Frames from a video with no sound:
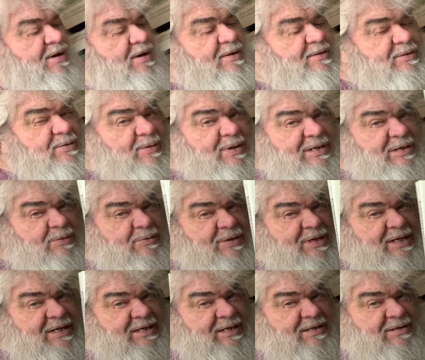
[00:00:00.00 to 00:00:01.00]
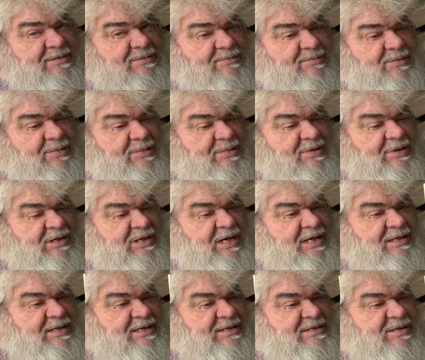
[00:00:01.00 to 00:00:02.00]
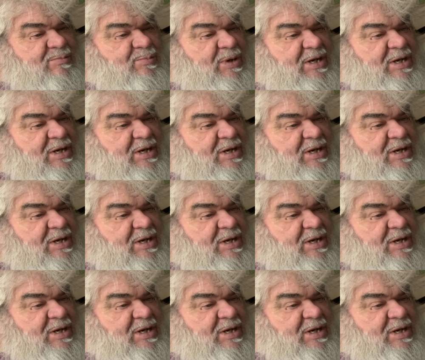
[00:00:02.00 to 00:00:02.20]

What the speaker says: although I don't like it. I liked it